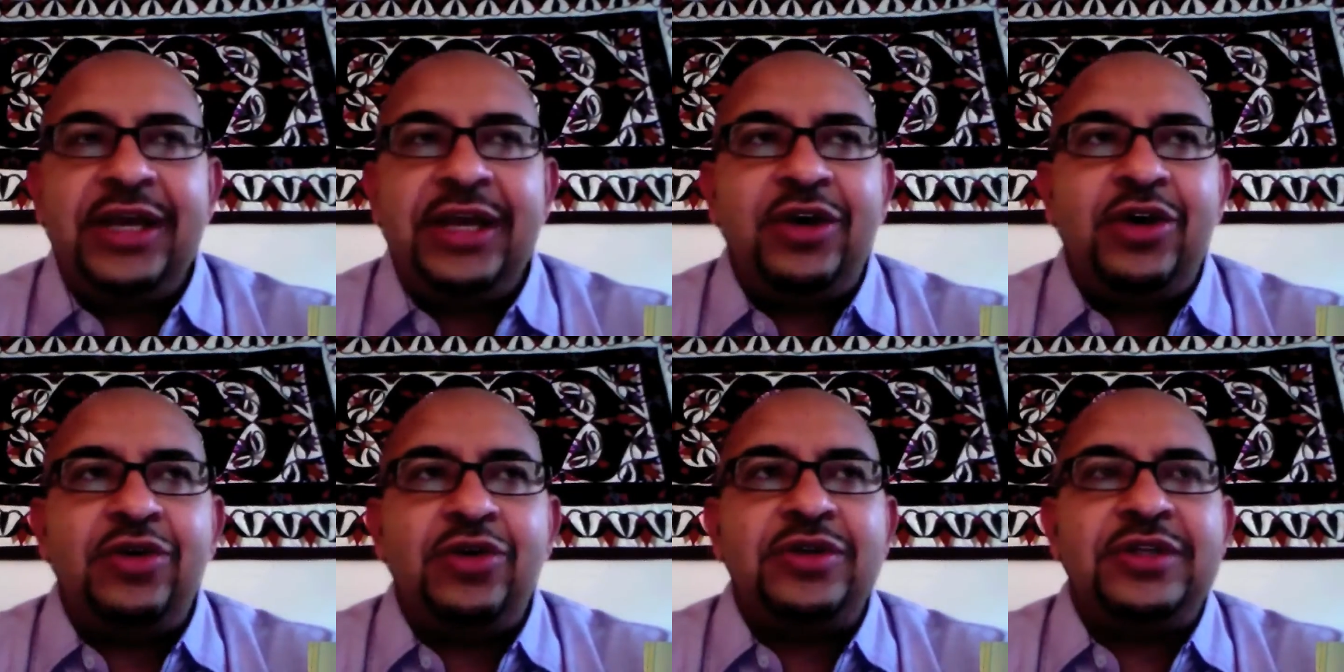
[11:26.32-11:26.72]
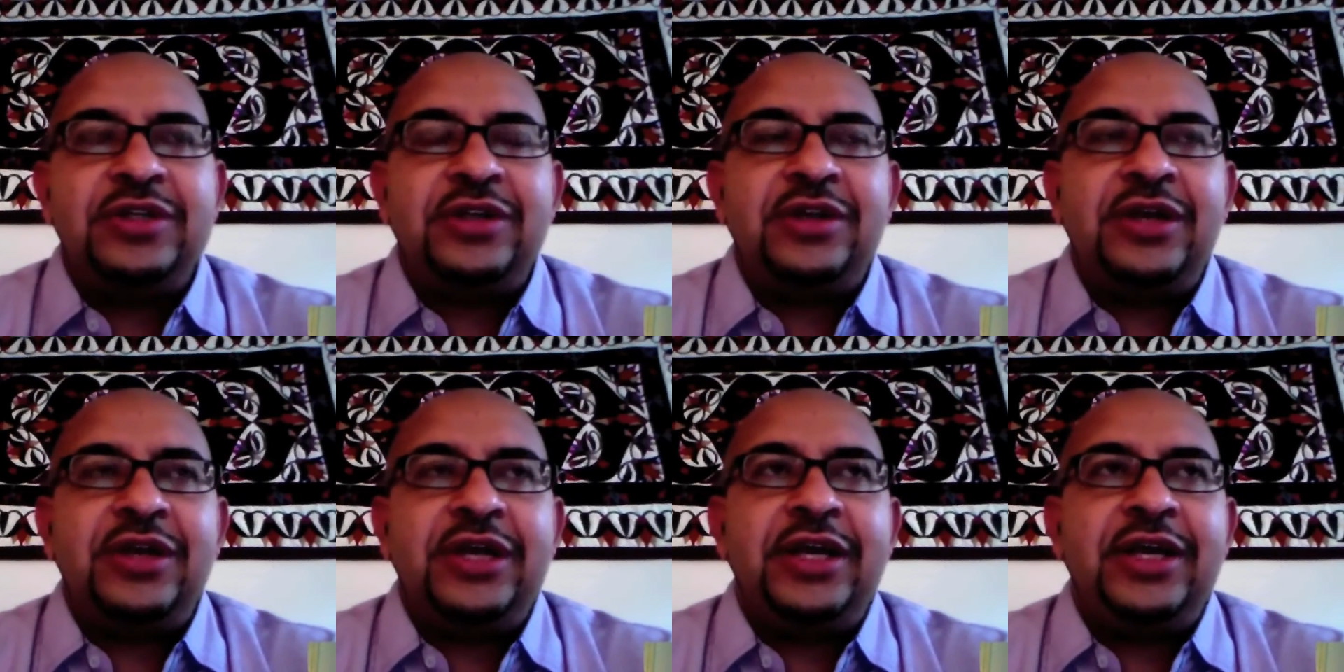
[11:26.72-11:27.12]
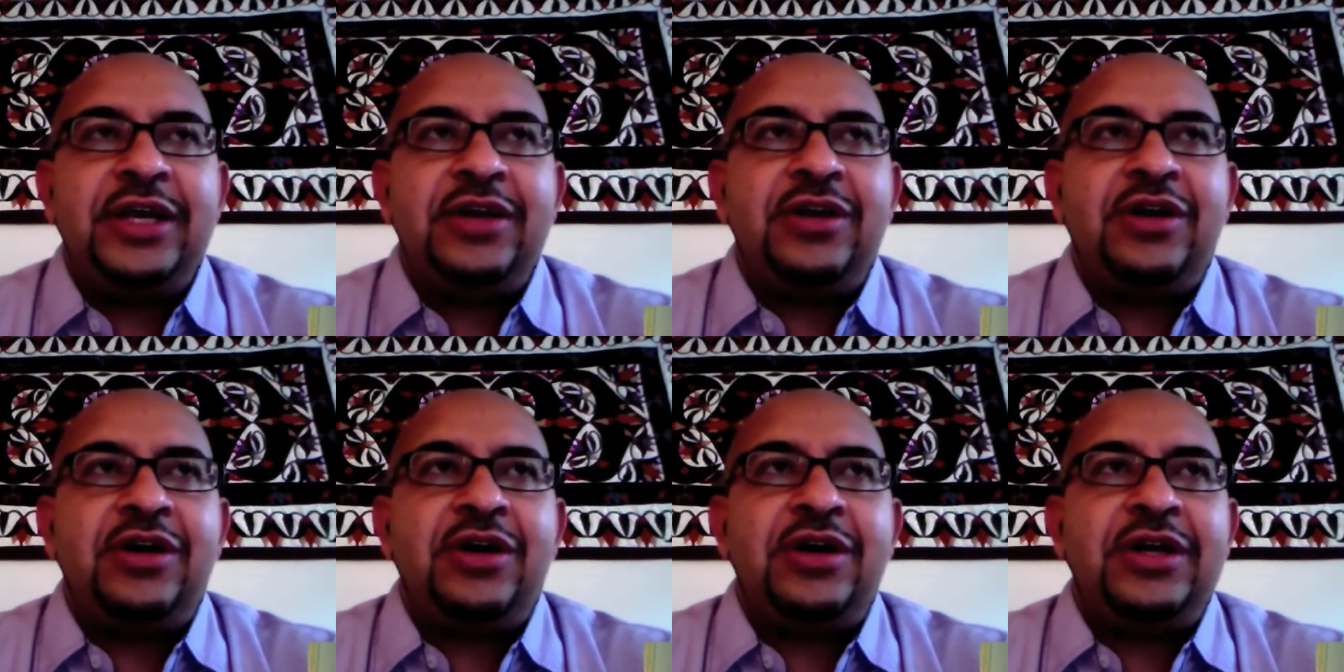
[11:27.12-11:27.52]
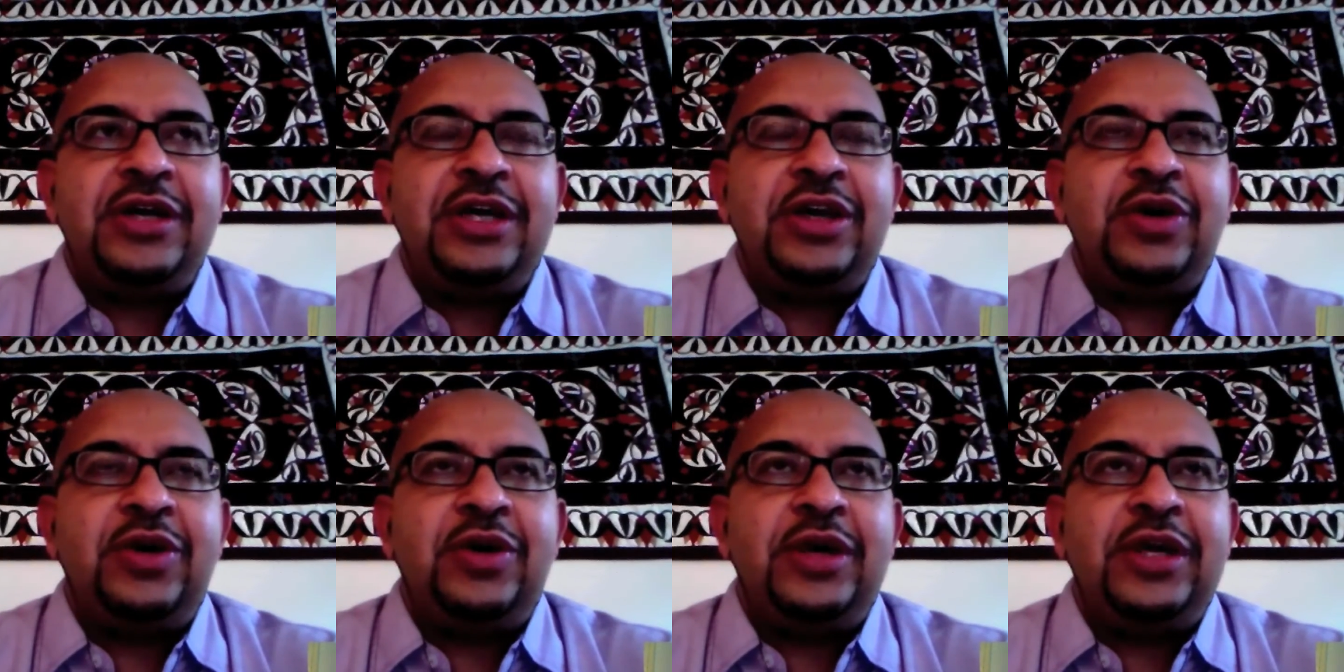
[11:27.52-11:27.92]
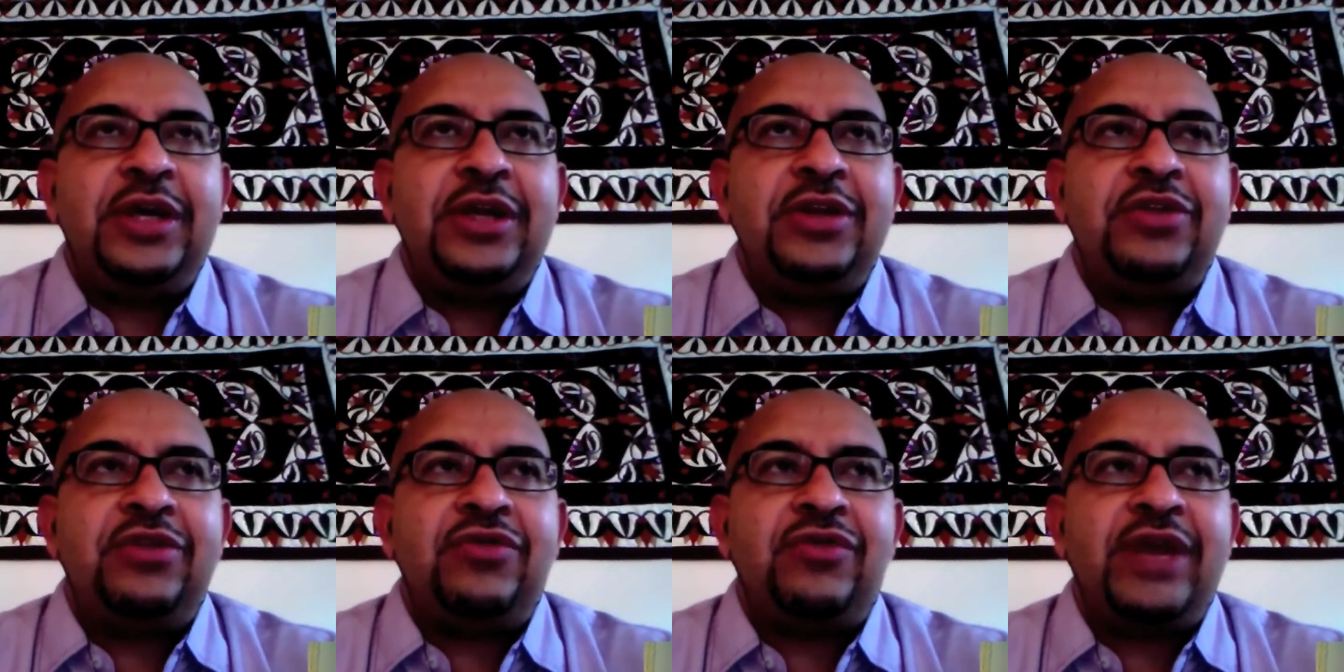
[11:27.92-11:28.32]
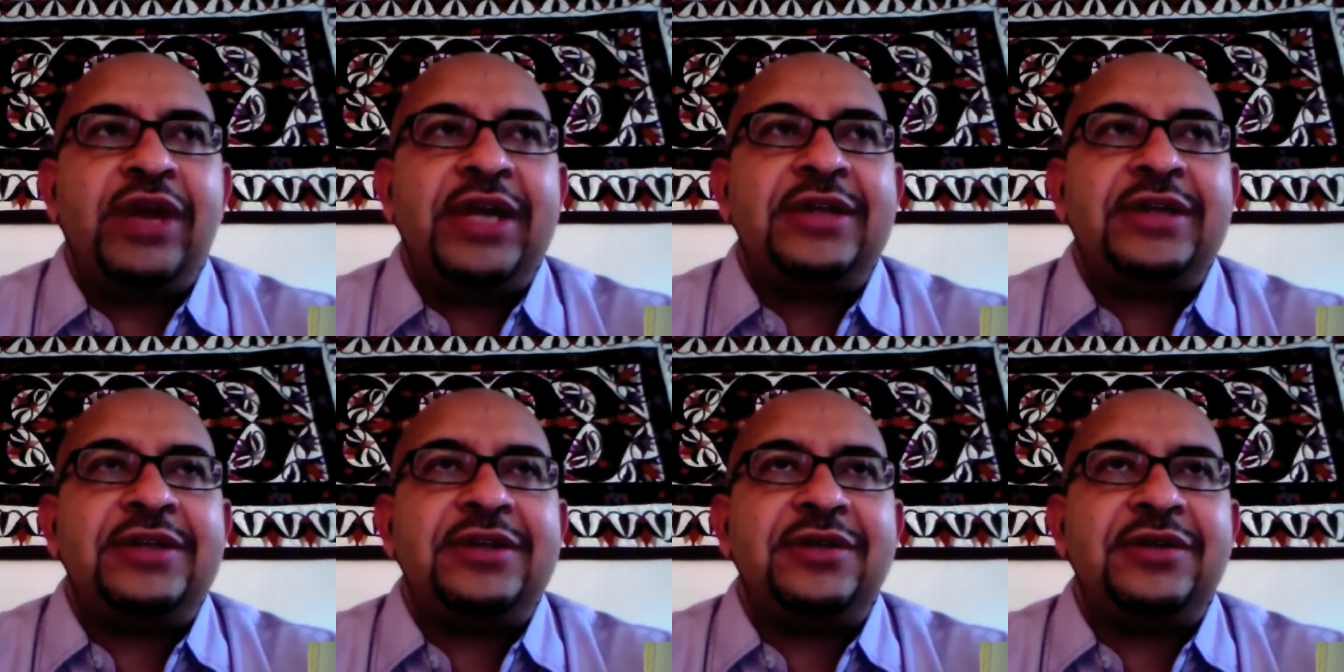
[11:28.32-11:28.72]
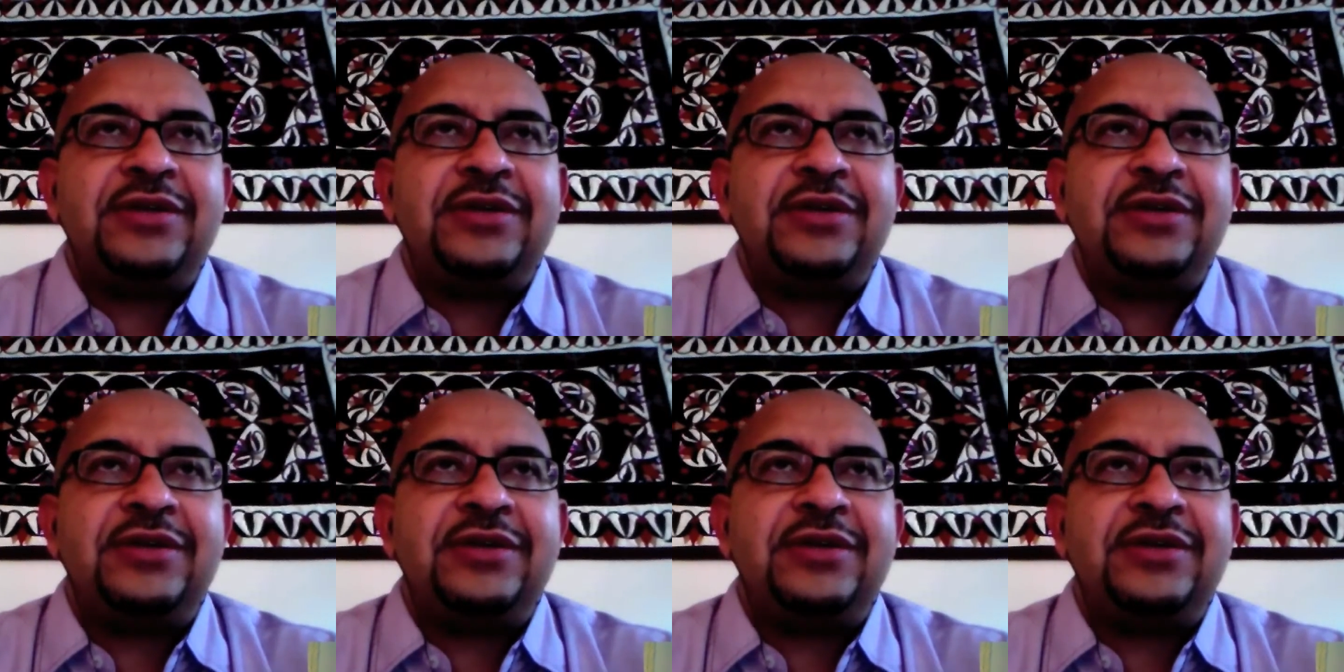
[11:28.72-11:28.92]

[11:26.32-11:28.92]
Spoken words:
goes in direct